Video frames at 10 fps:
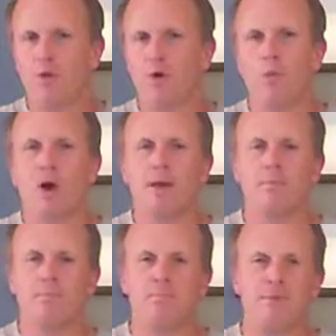we don't want
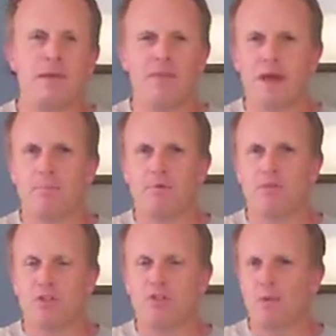to be in that
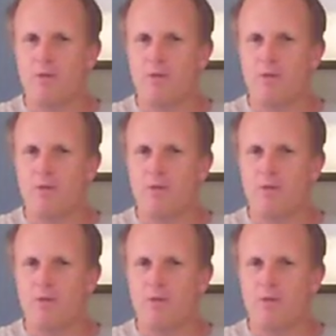position.